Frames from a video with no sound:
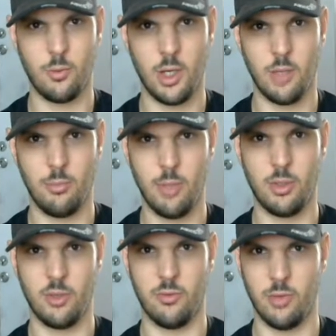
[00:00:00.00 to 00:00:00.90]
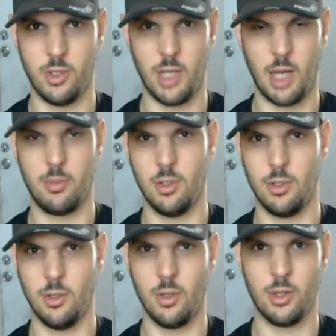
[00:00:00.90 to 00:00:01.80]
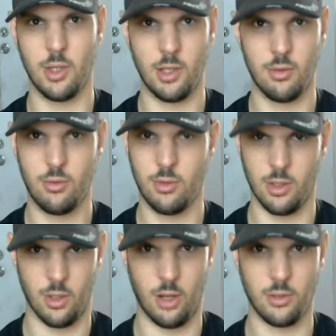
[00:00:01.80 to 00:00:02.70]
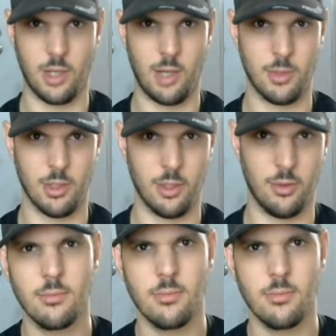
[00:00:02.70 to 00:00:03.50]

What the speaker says: people have adapted to doing things a long time ago.